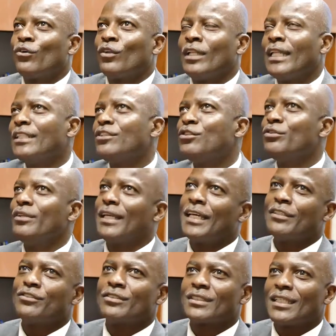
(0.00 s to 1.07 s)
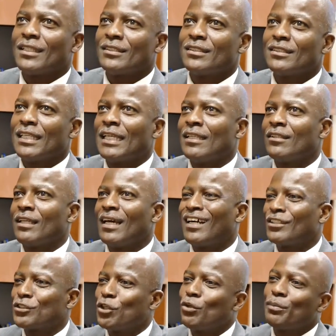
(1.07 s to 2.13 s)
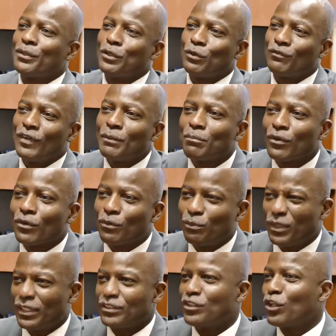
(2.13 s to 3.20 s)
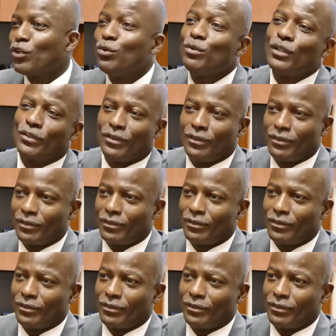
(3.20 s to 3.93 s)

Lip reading: let's do the exercises in October, November when it's cooler.